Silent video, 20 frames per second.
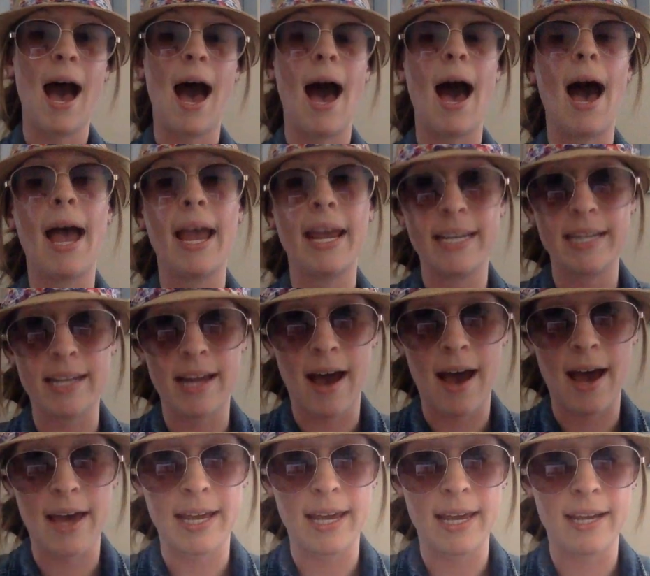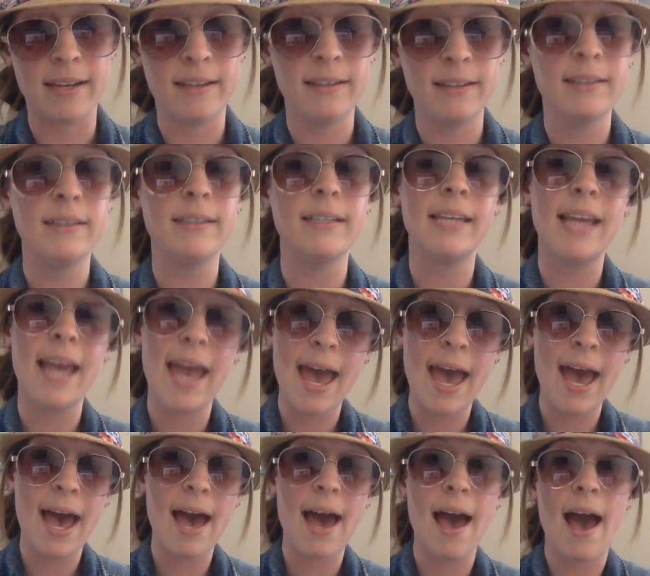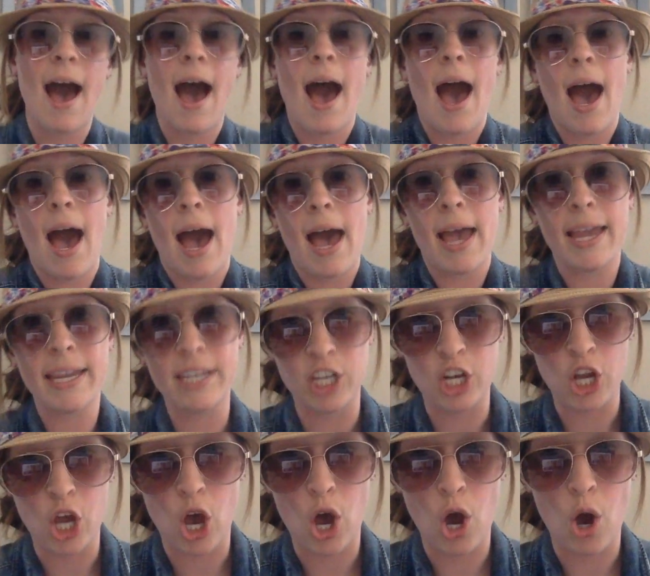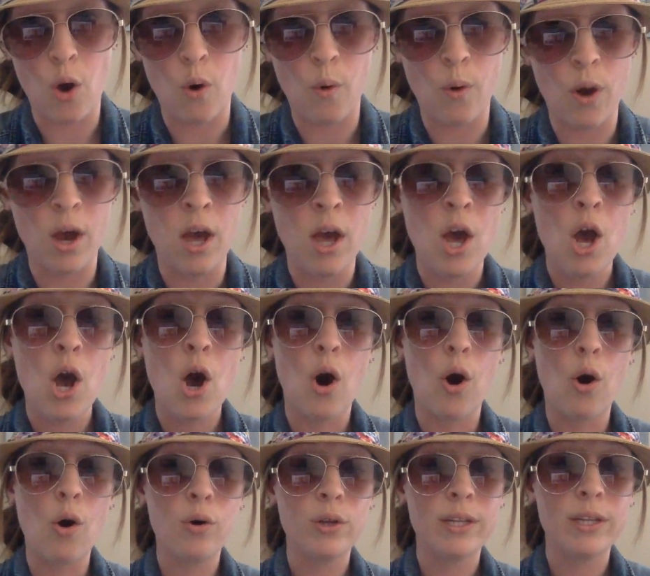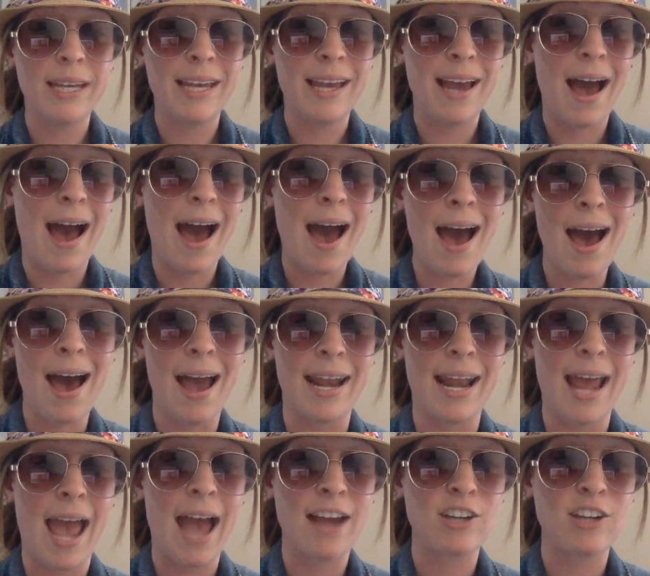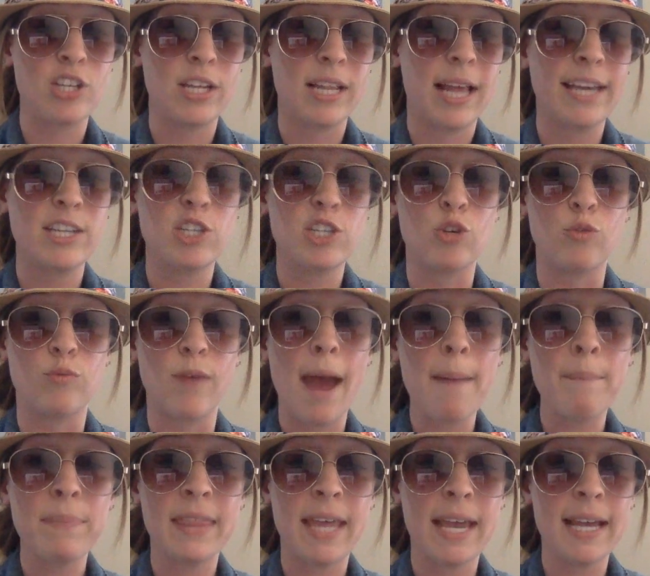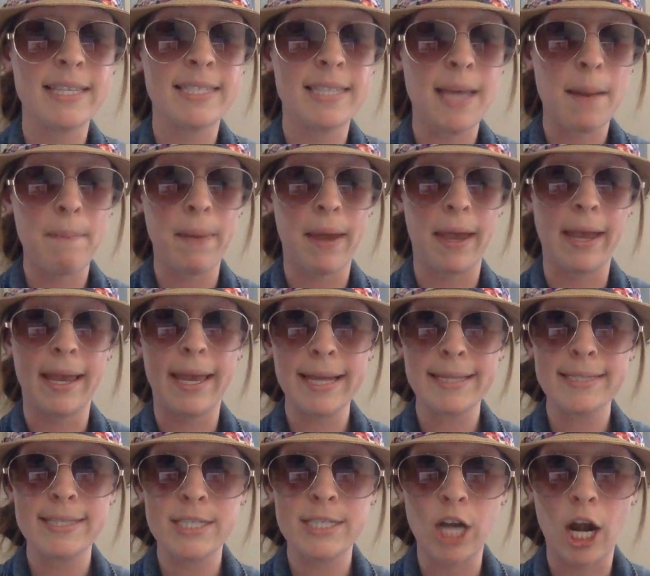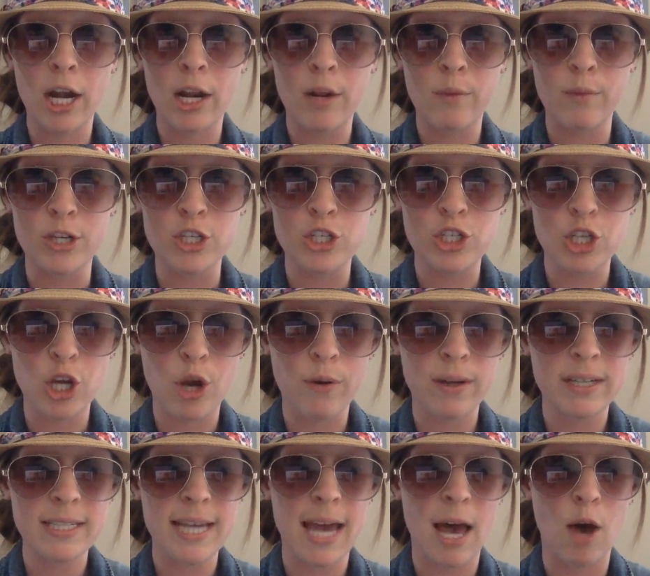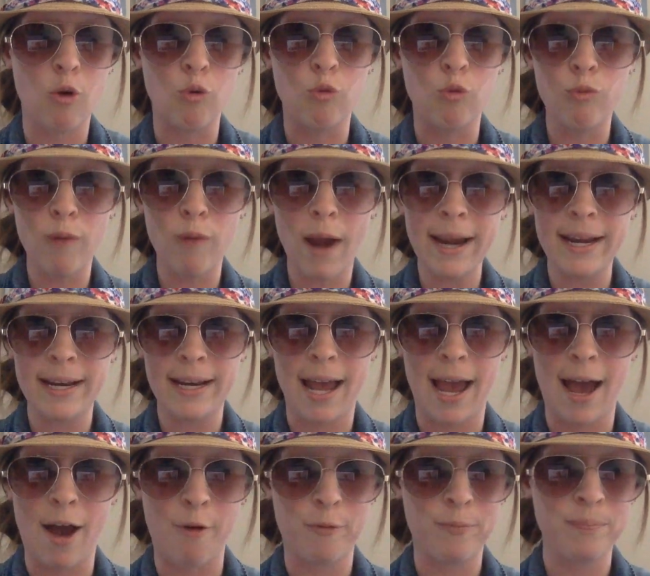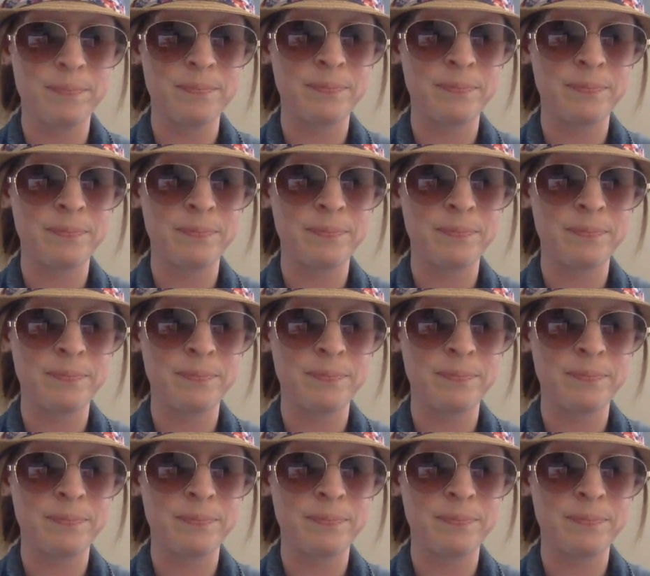I nodded. Yeah, I know. Only I'd actually like to wrap things up and get started with show and tell right now.